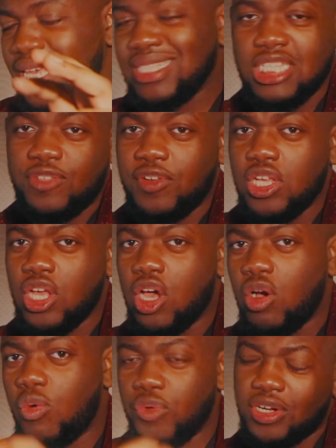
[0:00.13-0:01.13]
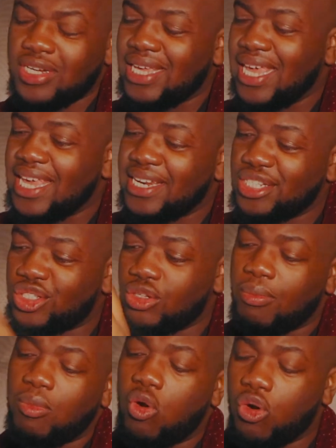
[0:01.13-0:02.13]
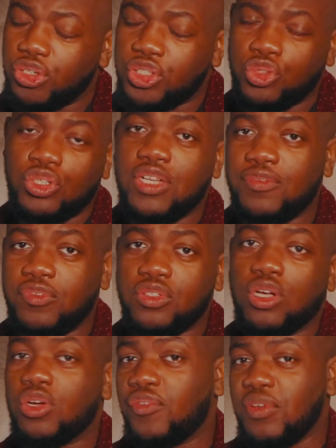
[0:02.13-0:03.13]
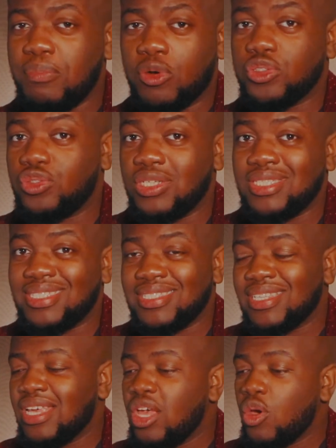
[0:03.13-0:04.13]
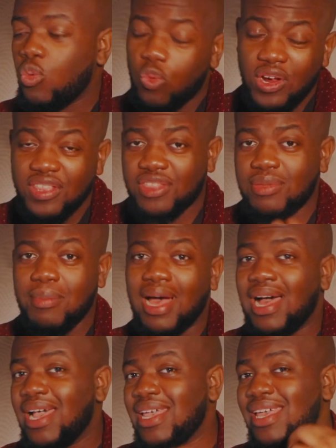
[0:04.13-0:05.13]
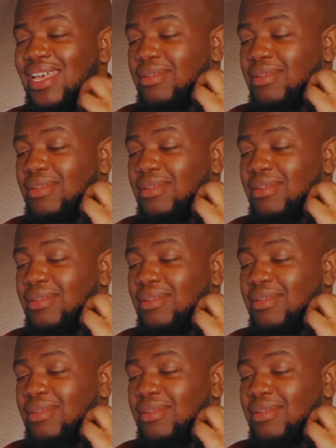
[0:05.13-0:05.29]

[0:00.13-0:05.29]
In this video, we're gonna edit some more street photography portraits with my